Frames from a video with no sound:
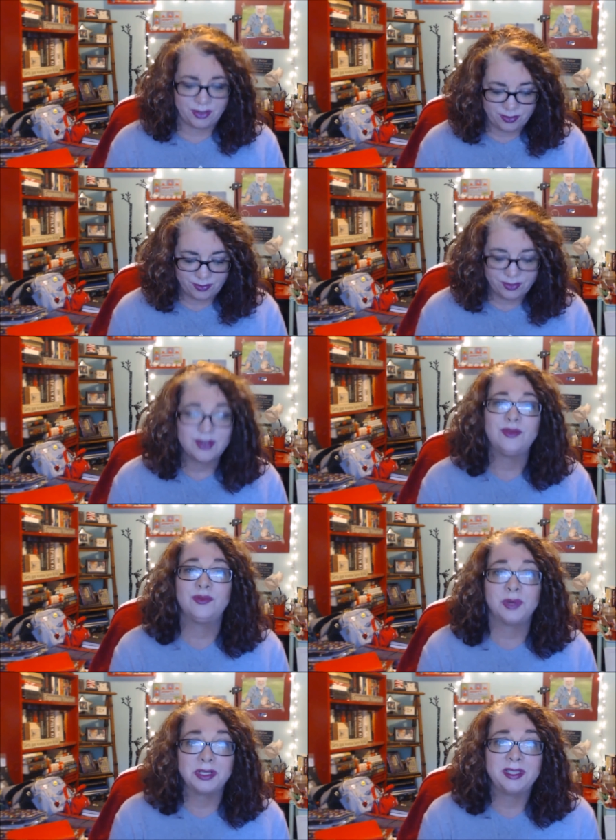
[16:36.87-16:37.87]
you
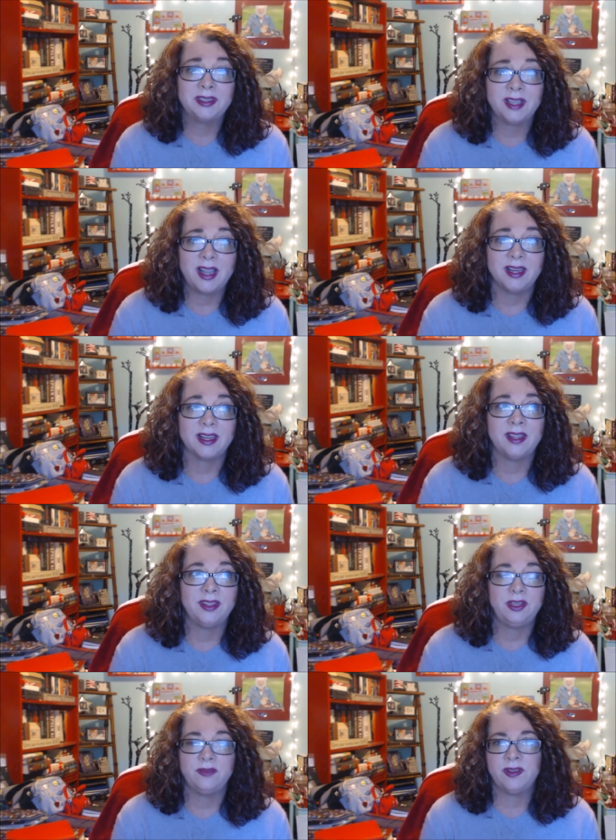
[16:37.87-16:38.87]
don't really like
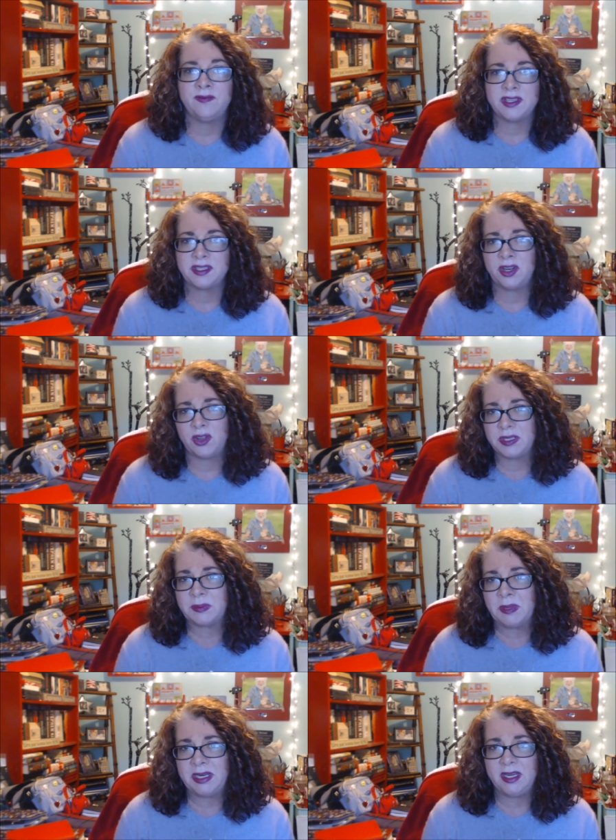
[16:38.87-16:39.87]
and then you've invested all
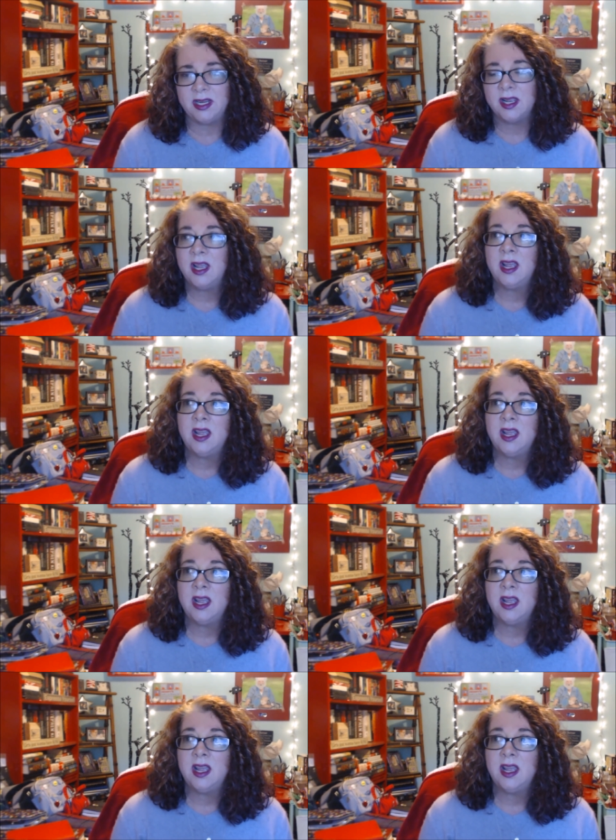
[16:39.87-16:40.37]
this money